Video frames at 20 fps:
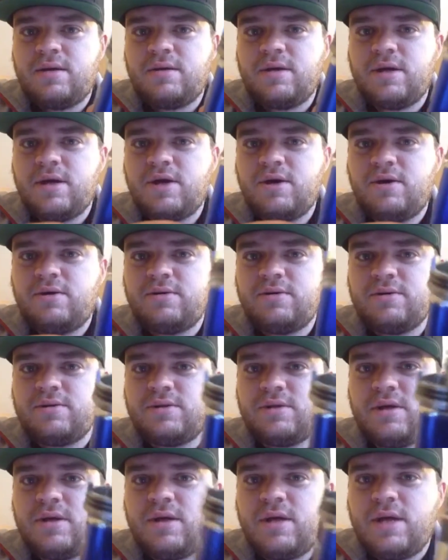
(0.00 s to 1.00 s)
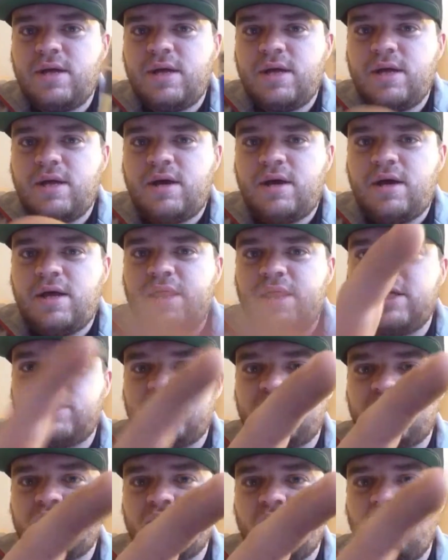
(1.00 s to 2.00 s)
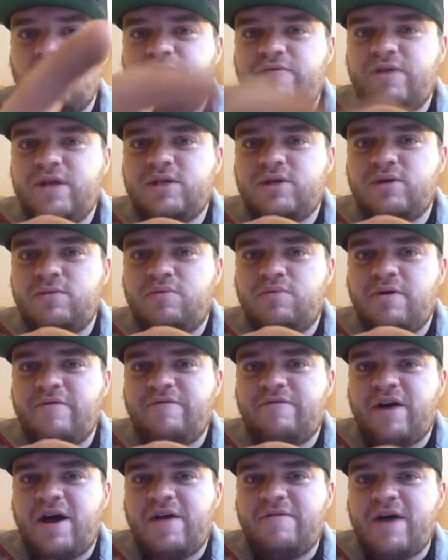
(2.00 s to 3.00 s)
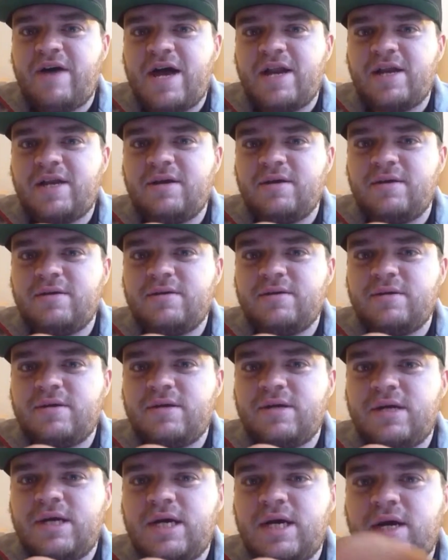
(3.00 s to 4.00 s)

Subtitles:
yeah, there you go. And this TOV V2.5 Addy